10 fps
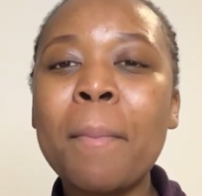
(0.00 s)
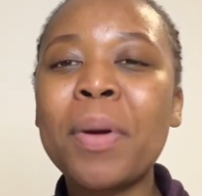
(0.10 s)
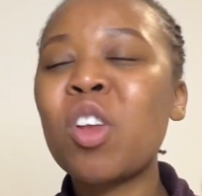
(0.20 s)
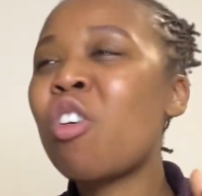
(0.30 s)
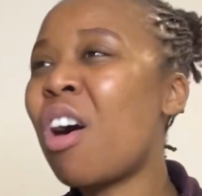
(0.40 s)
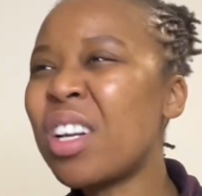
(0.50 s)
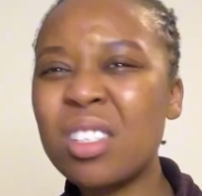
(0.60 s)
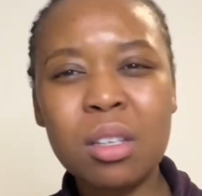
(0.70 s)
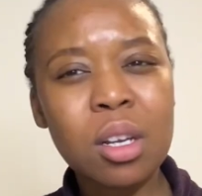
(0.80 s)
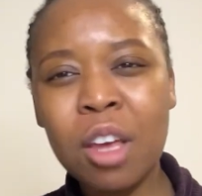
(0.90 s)
But God
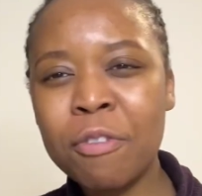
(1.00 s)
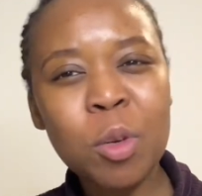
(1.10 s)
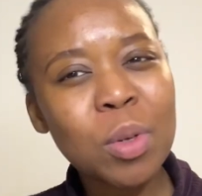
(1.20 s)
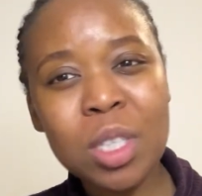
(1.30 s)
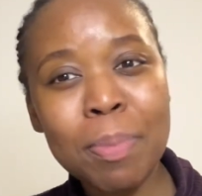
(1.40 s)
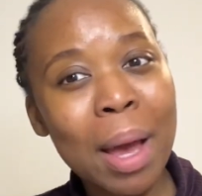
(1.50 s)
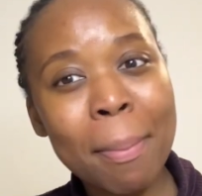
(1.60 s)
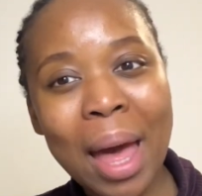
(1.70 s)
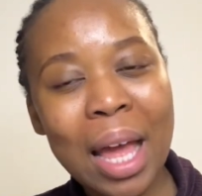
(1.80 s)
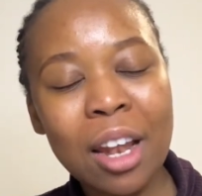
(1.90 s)
is not influenced by
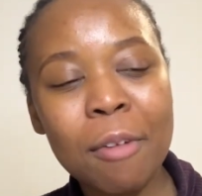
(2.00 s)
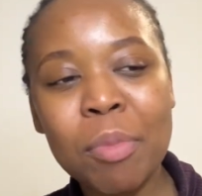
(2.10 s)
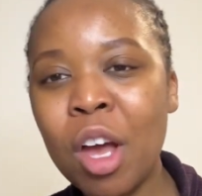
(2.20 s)
man.